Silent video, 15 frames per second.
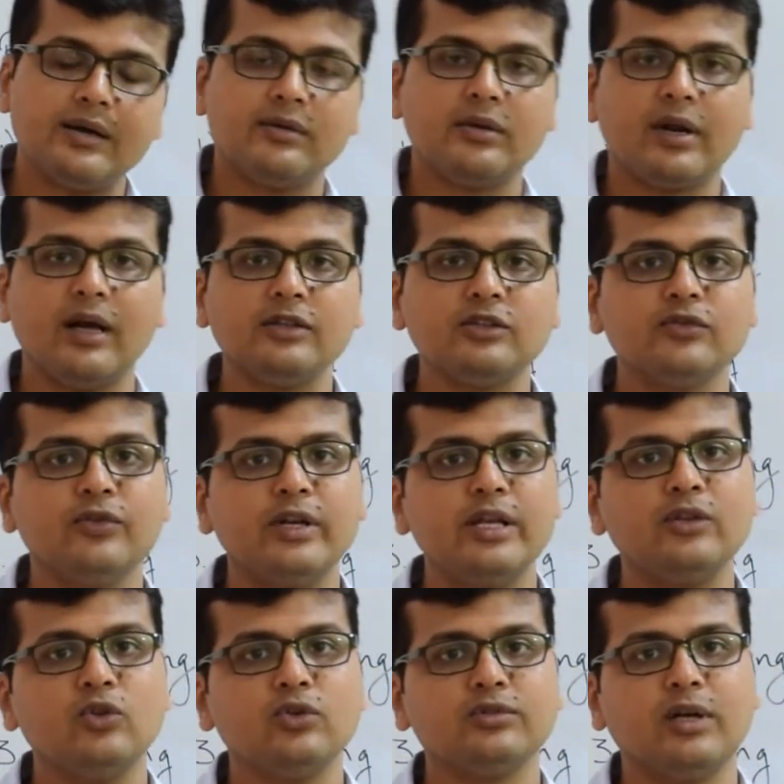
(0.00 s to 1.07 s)
transferring
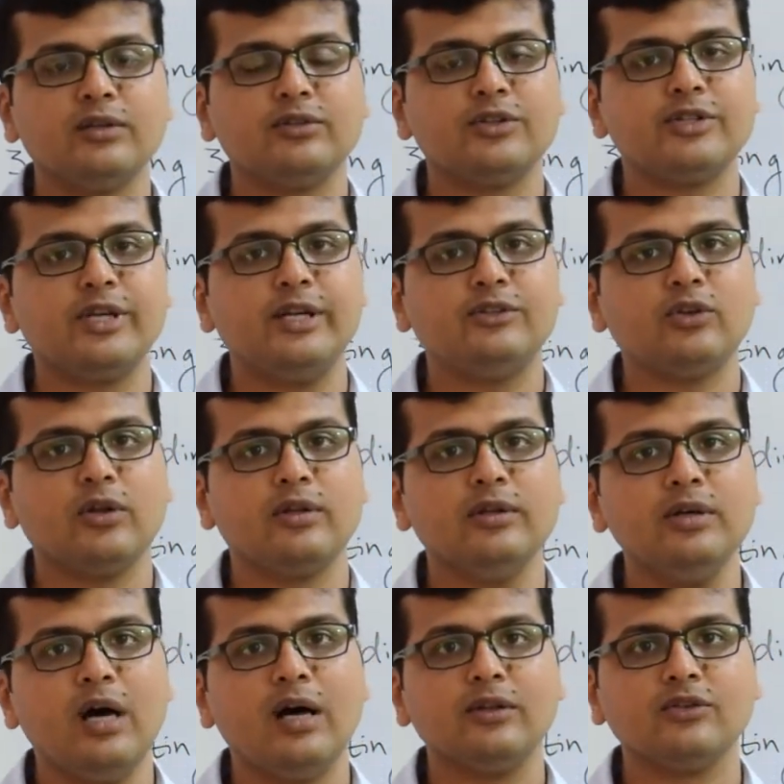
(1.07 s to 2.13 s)
those answer sheets on the
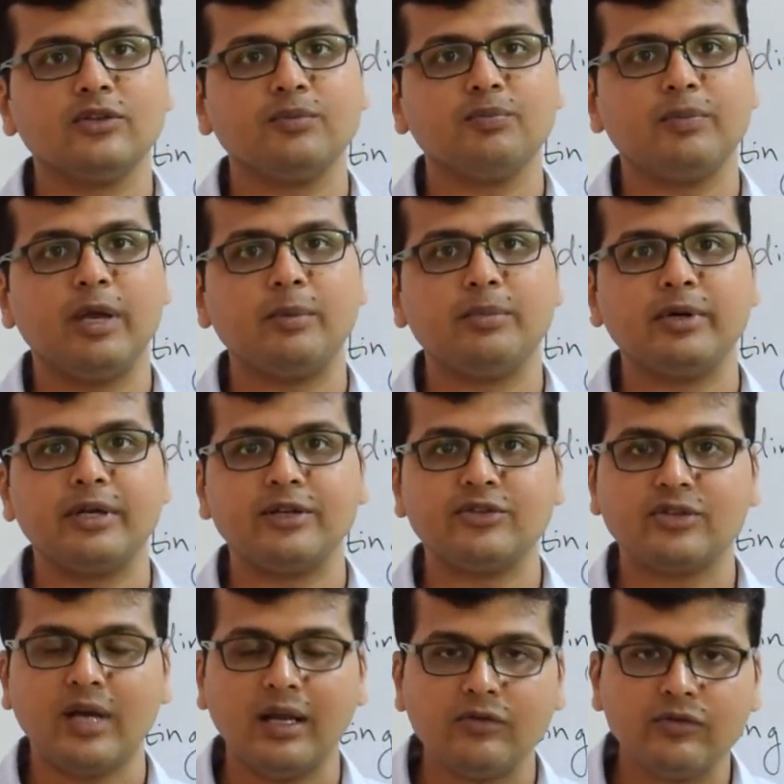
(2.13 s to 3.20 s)
answer paper
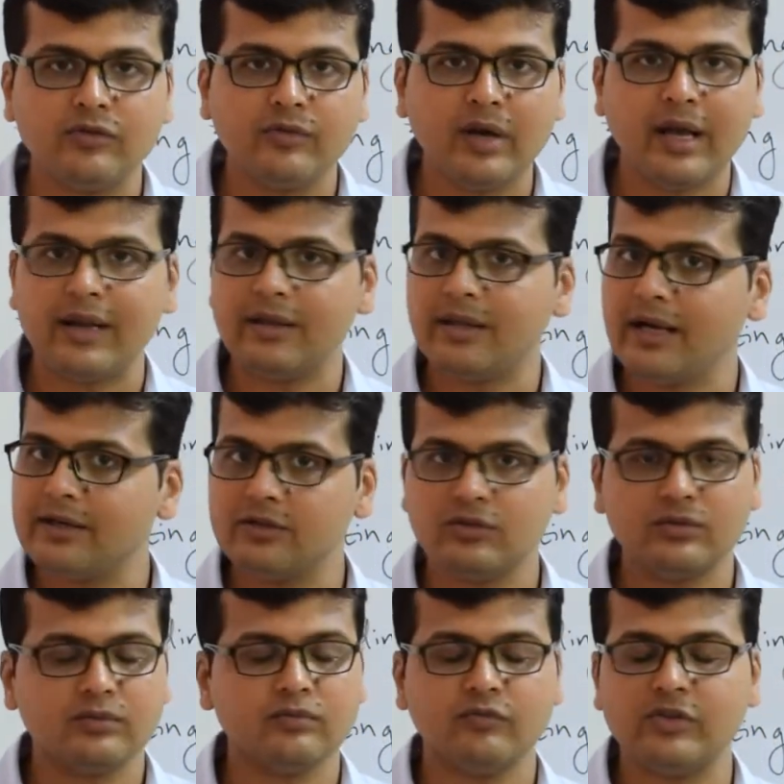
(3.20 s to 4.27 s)
itself, and
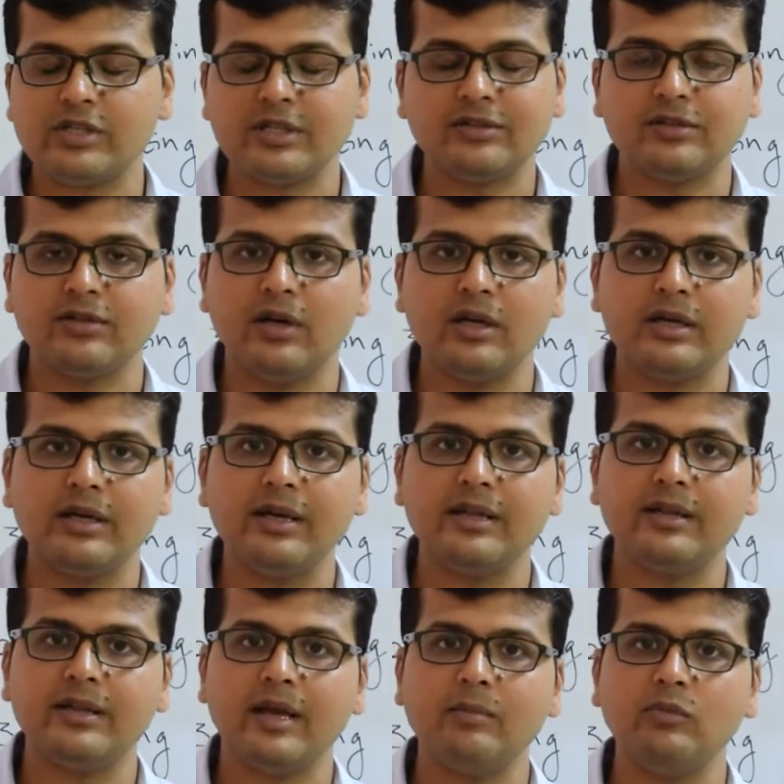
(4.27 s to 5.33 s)
which has resulted
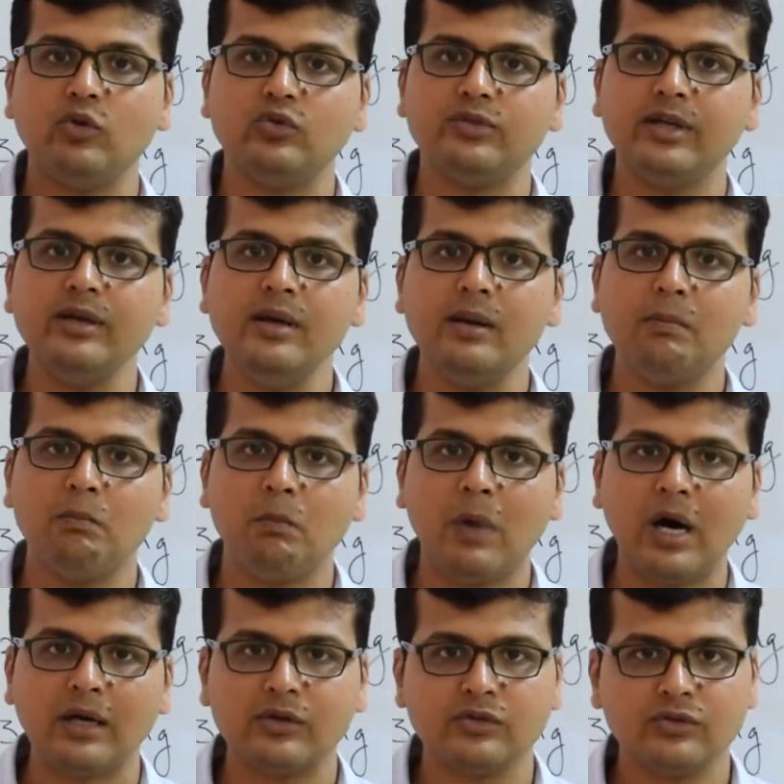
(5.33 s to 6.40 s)
in them losing
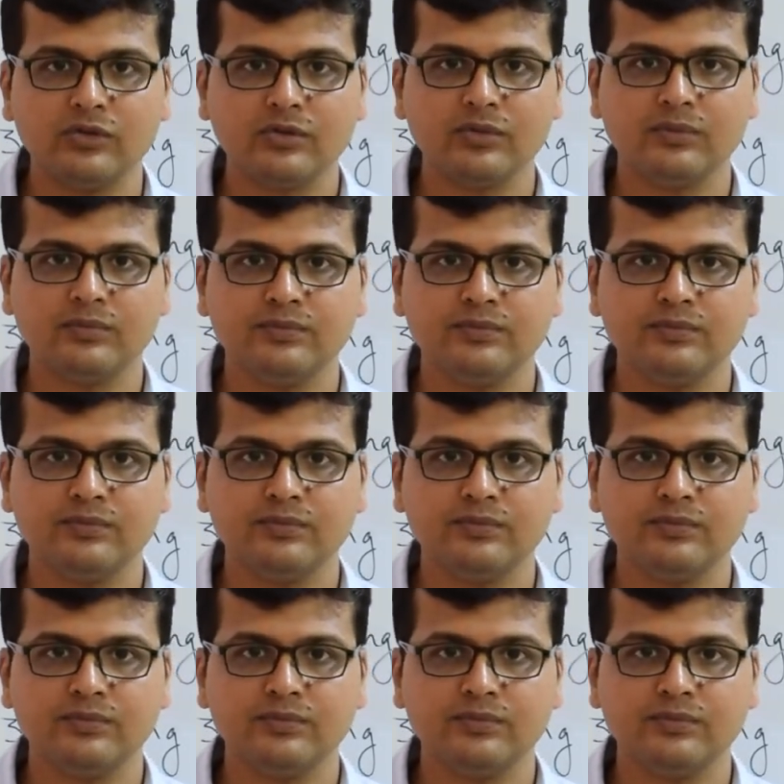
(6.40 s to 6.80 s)
marks.